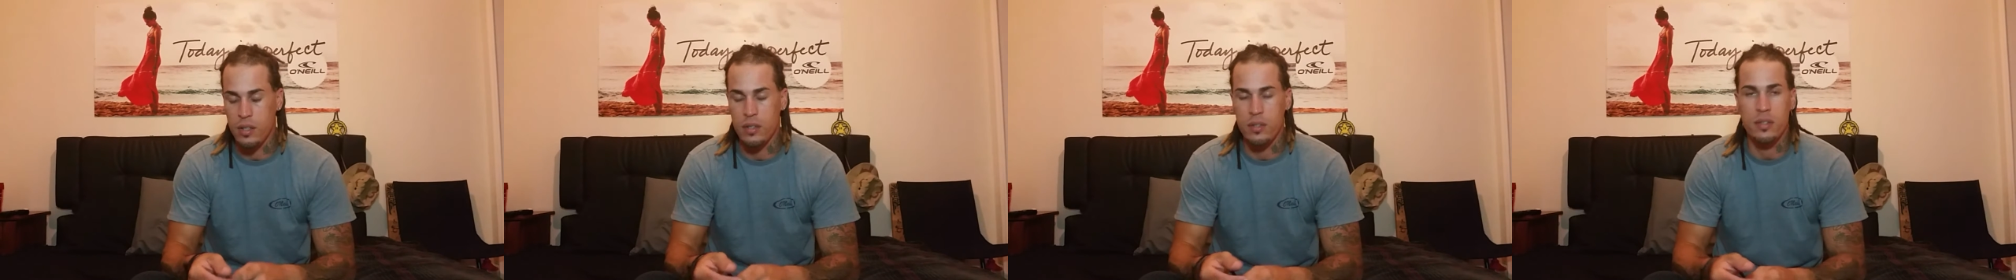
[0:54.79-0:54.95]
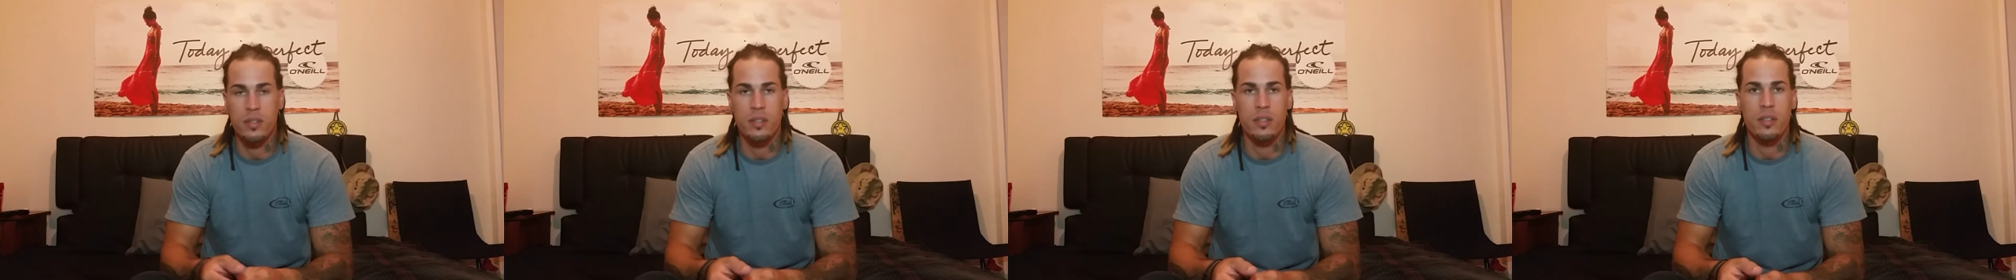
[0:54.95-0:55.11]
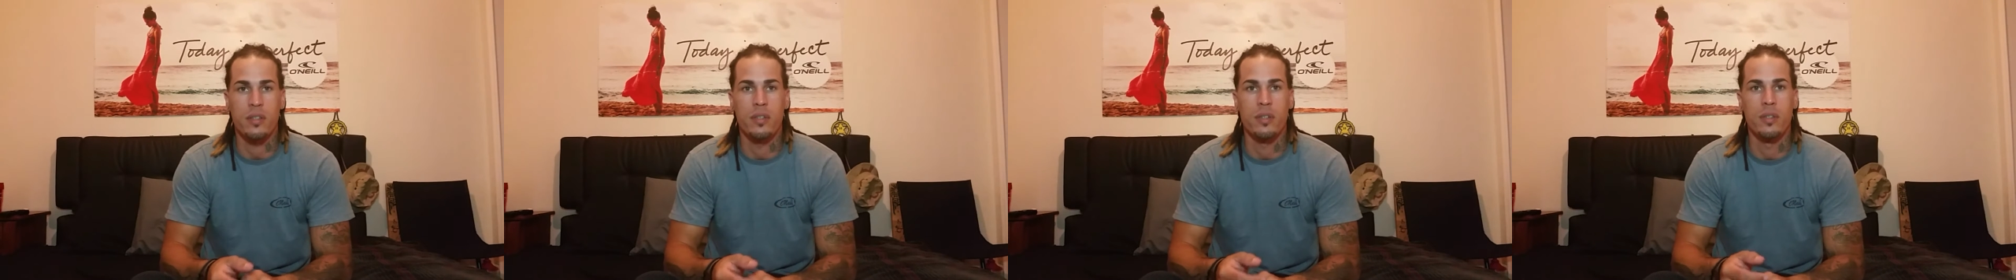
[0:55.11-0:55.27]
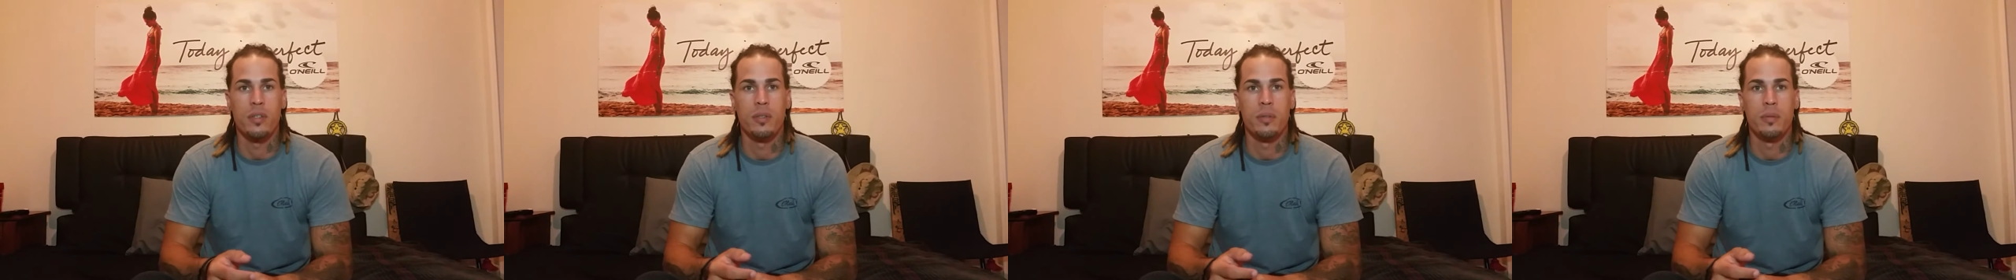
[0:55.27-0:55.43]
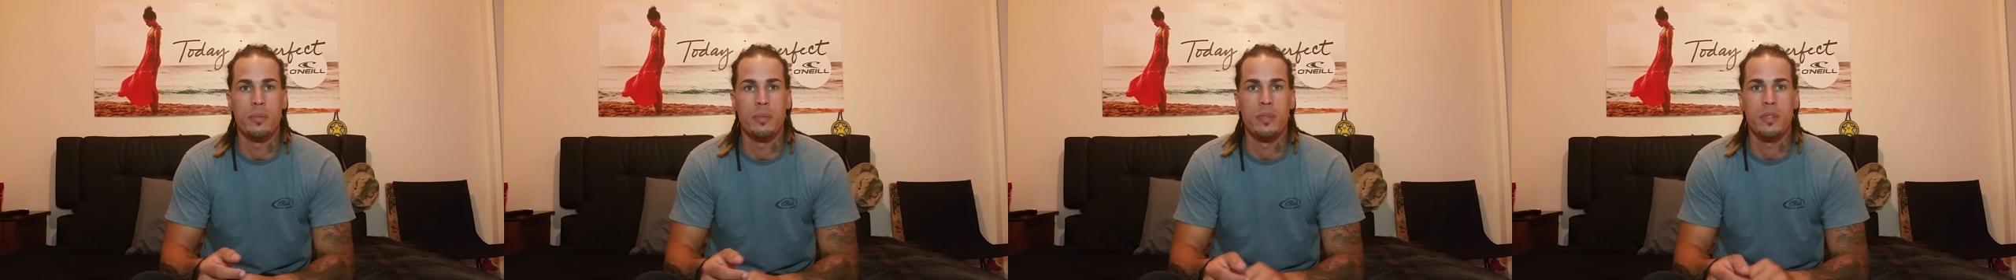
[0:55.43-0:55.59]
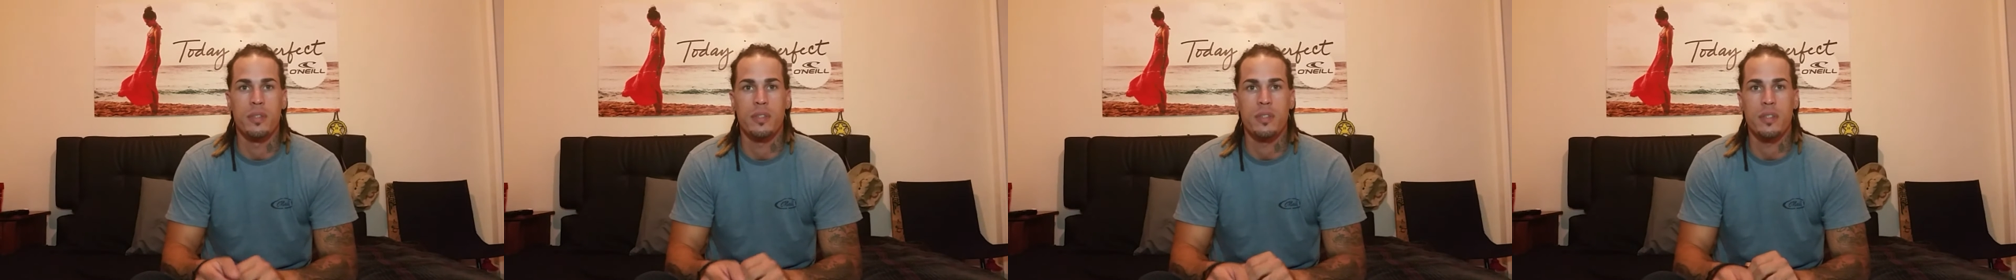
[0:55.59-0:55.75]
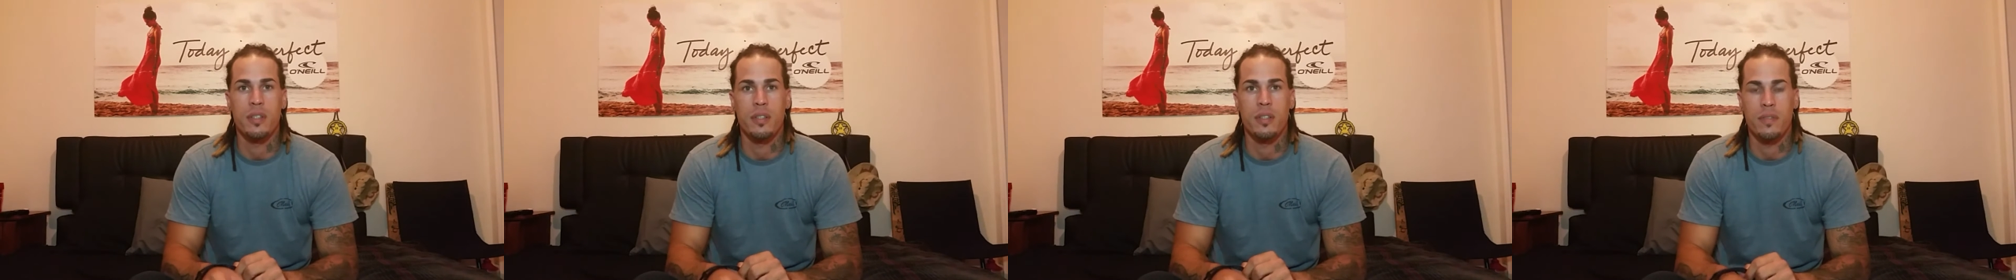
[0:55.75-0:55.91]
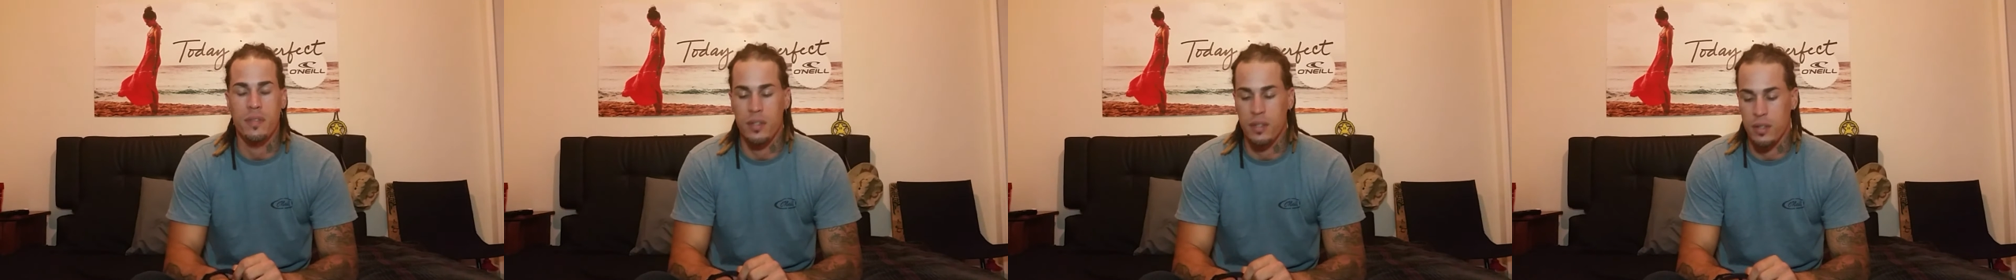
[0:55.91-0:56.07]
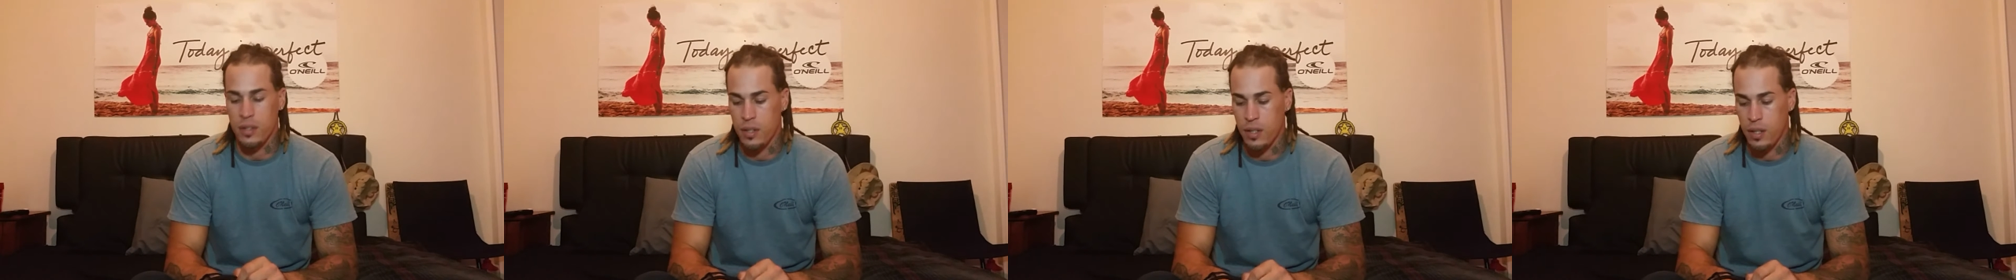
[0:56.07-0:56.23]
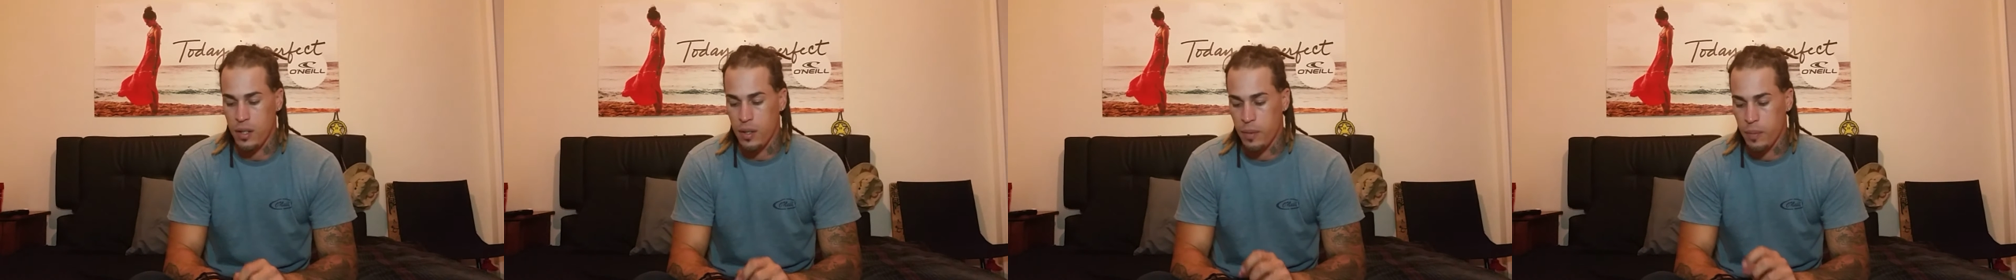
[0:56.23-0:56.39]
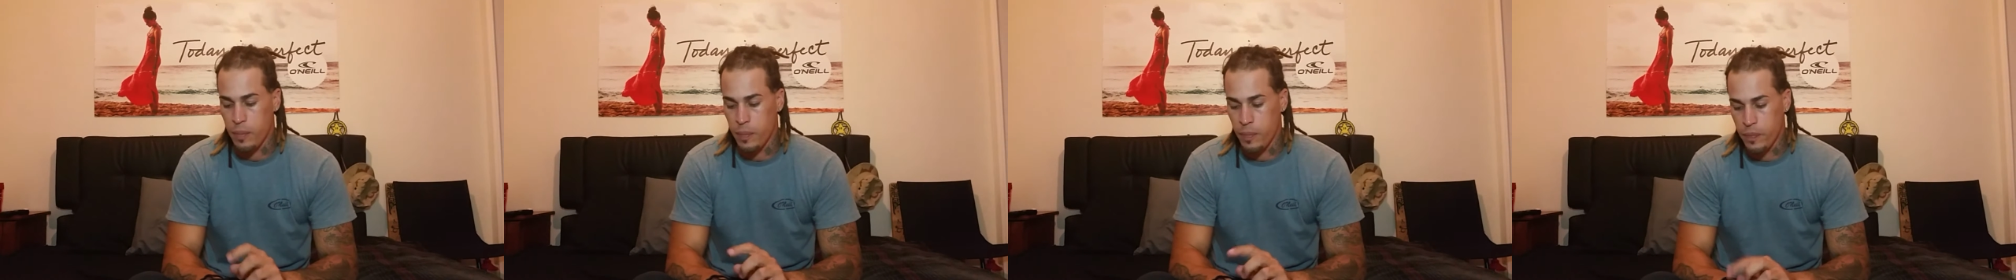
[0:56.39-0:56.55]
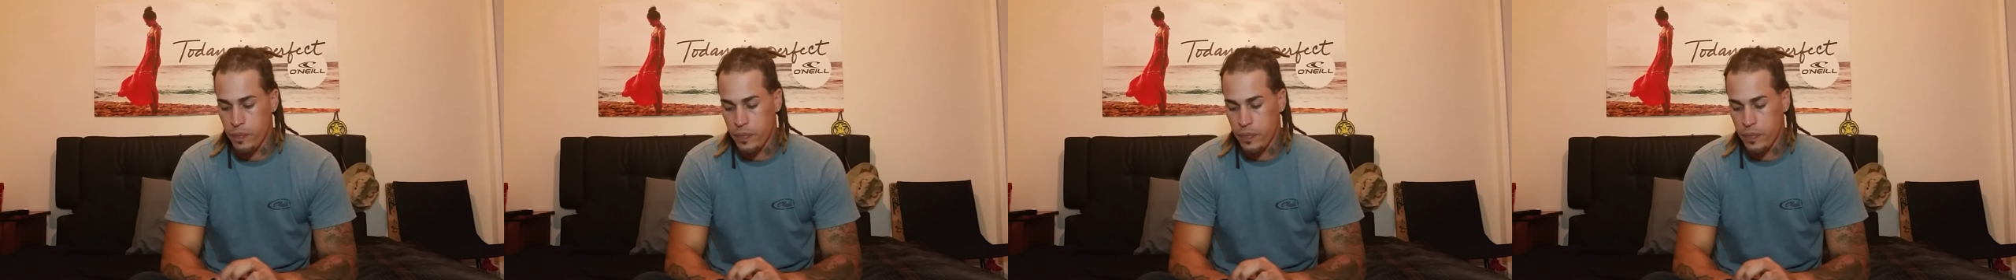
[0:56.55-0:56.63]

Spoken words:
you can comb and stuff like that,